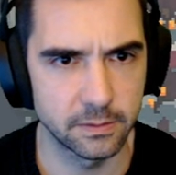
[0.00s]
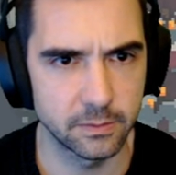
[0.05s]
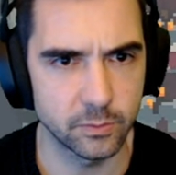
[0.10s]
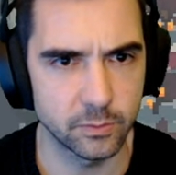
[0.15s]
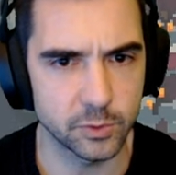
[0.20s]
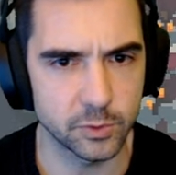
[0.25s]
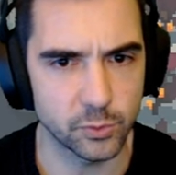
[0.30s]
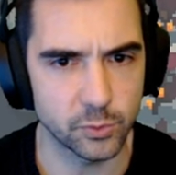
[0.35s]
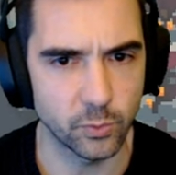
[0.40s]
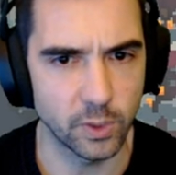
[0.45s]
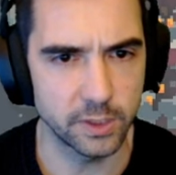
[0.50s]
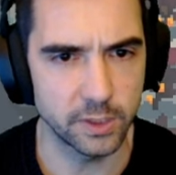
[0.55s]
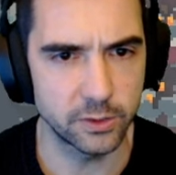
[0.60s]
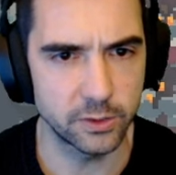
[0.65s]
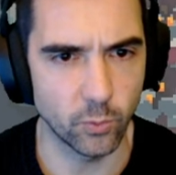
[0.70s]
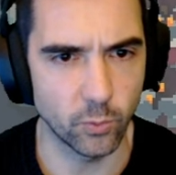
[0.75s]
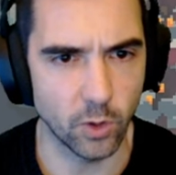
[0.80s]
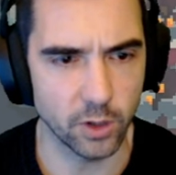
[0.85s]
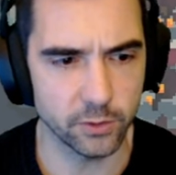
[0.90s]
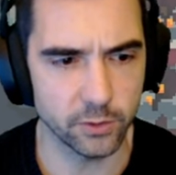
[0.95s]
What is what? The
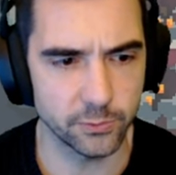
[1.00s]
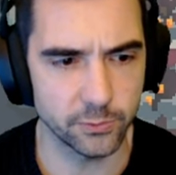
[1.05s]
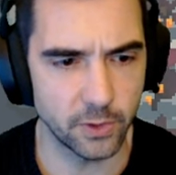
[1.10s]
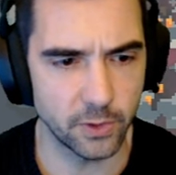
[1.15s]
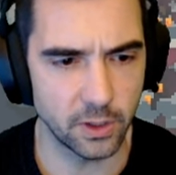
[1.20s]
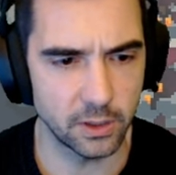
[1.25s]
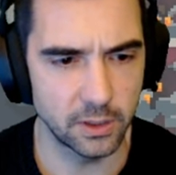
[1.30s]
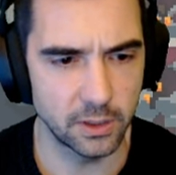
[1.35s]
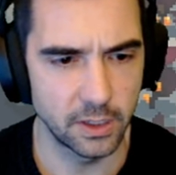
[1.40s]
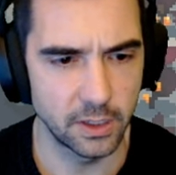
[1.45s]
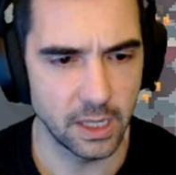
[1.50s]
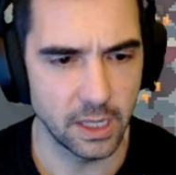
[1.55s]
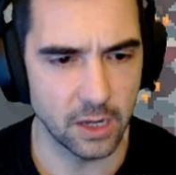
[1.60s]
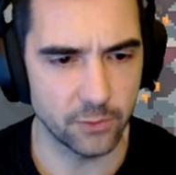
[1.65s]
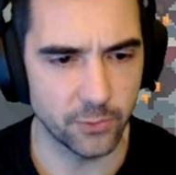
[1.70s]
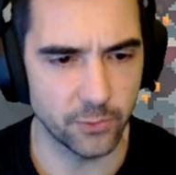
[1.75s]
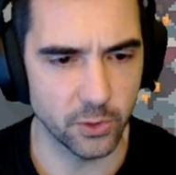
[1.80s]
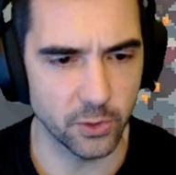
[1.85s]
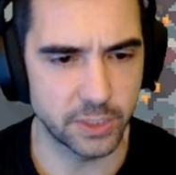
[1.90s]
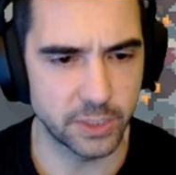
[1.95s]
waterfall? How
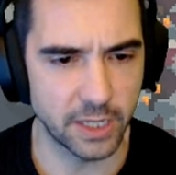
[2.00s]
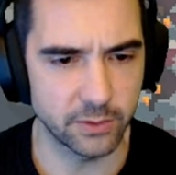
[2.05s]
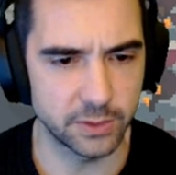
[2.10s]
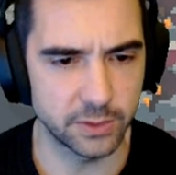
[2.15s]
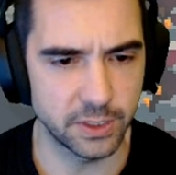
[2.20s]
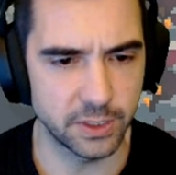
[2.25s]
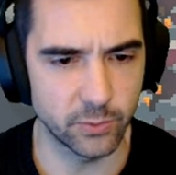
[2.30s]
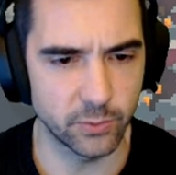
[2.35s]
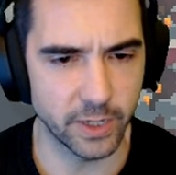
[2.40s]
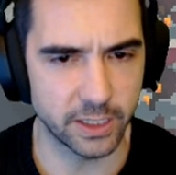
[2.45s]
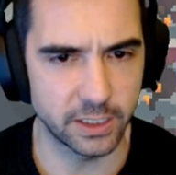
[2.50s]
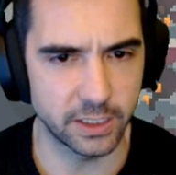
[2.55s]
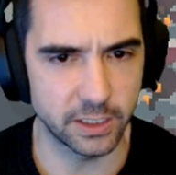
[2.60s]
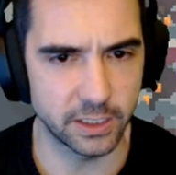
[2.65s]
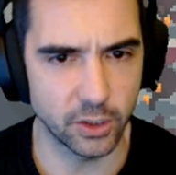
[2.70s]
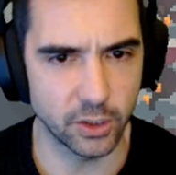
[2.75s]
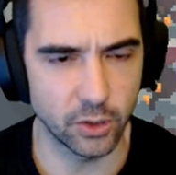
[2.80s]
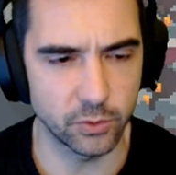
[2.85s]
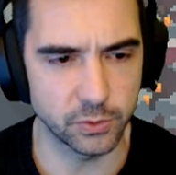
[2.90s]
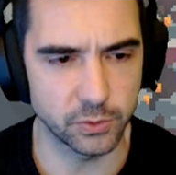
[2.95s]
far down do you reckon it
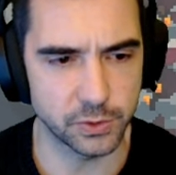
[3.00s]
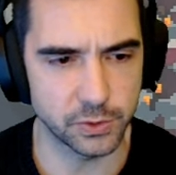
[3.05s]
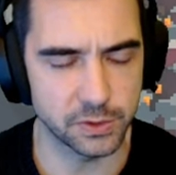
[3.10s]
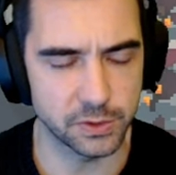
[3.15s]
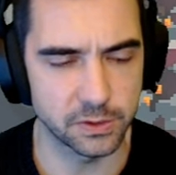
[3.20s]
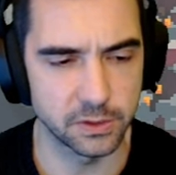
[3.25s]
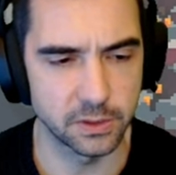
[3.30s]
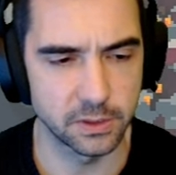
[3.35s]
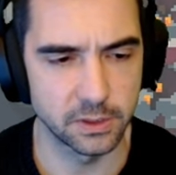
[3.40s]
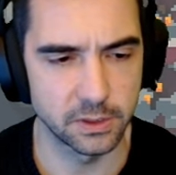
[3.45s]
goes?